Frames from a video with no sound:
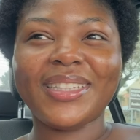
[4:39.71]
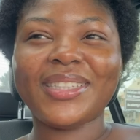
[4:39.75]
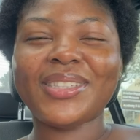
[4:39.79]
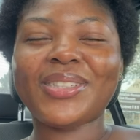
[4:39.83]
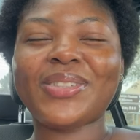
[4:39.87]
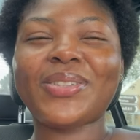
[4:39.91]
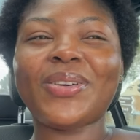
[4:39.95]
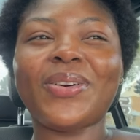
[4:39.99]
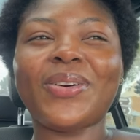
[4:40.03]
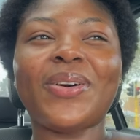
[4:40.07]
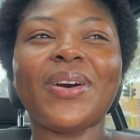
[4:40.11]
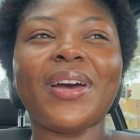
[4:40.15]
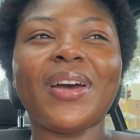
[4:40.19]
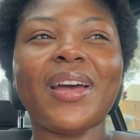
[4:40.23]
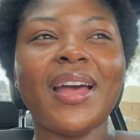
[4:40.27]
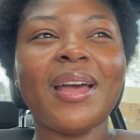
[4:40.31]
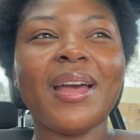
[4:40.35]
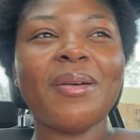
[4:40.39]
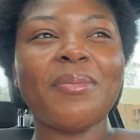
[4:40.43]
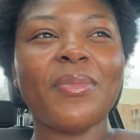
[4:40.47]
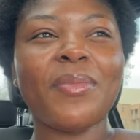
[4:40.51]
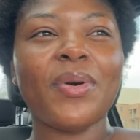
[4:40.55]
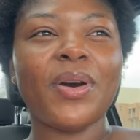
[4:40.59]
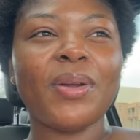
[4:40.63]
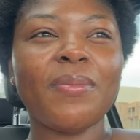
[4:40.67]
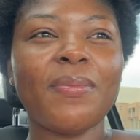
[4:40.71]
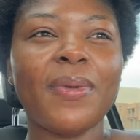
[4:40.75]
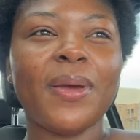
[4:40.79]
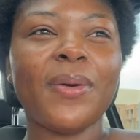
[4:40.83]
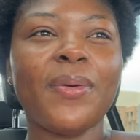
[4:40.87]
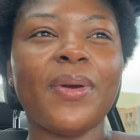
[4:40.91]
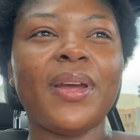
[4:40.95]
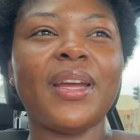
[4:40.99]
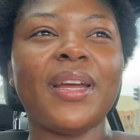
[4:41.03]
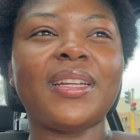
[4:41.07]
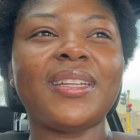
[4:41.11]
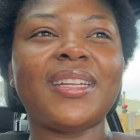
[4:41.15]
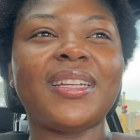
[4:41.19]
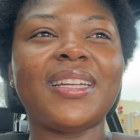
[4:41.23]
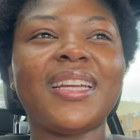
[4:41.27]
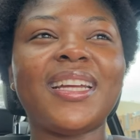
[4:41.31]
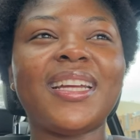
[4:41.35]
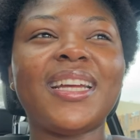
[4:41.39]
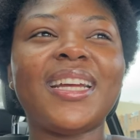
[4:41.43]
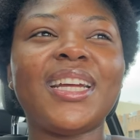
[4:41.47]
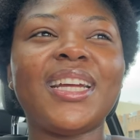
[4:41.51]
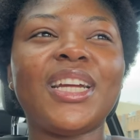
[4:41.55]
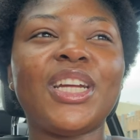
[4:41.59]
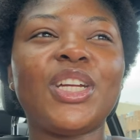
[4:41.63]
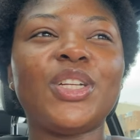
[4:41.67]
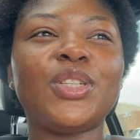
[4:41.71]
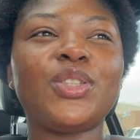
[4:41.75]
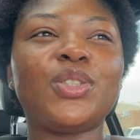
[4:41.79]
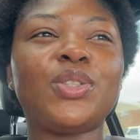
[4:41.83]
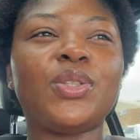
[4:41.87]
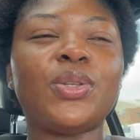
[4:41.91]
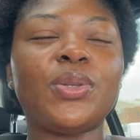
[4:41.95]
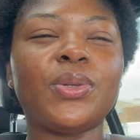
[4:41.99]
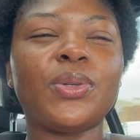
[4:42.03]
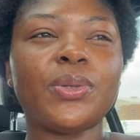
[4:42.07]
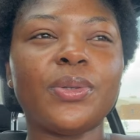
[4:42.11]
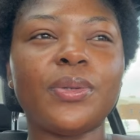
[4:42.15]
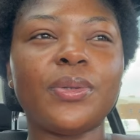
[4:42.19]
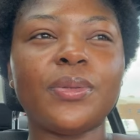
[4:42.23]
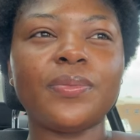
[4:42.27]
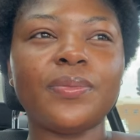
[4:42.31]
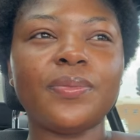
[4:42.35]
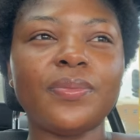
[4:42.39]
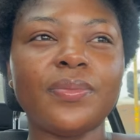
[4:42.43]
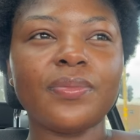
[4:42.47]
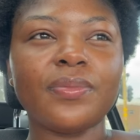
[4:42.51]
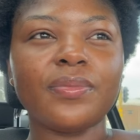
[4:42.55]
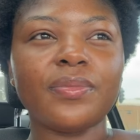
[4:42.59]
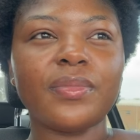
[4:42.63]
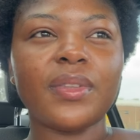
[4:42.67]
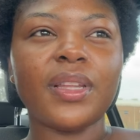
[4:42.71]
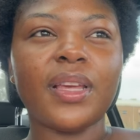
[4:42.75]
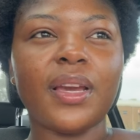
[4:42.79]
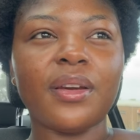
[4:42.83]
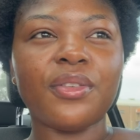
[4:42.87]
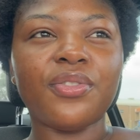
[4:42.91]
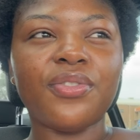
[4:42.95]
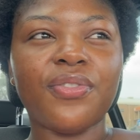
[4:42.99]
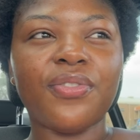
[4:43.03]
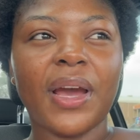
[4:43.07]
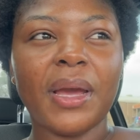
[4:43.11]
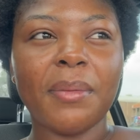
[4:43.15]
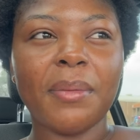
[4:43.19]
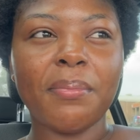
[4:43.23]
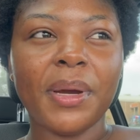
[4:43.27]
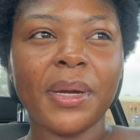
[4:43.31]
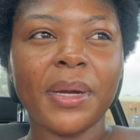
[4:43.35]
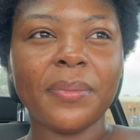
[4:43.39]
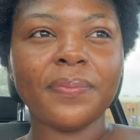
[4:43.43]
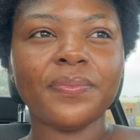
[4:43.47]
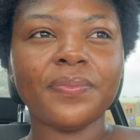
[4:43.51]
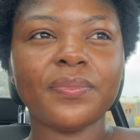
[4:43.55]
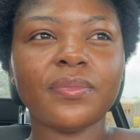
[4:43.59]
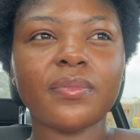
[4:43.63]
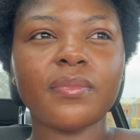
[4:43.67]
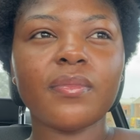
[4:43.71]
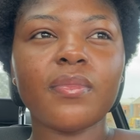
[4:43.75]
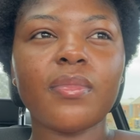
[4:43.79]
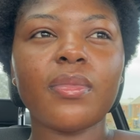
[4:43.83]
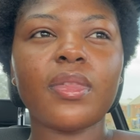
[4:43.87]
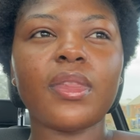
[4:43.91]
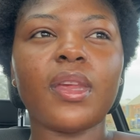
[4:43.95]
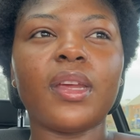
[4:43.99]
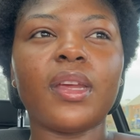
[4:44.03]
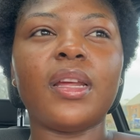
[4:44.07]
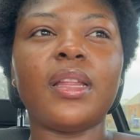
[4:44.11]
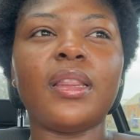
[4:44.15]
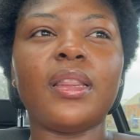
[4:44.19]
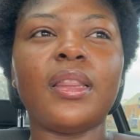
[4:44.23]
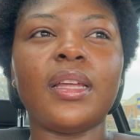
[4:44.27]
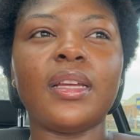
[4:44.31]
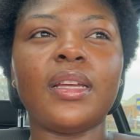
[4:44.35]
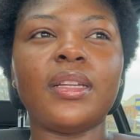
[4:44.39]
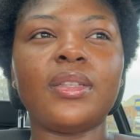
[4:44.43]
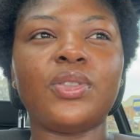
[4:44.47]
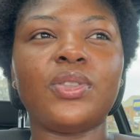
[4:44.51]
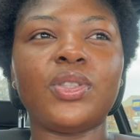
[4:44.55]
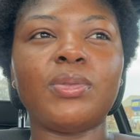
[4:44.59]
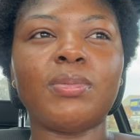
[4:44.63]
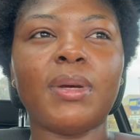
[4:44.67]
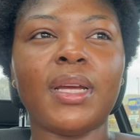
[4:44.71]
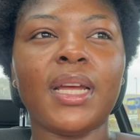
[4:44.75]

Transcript: So I'm on my way to get fiber and then do my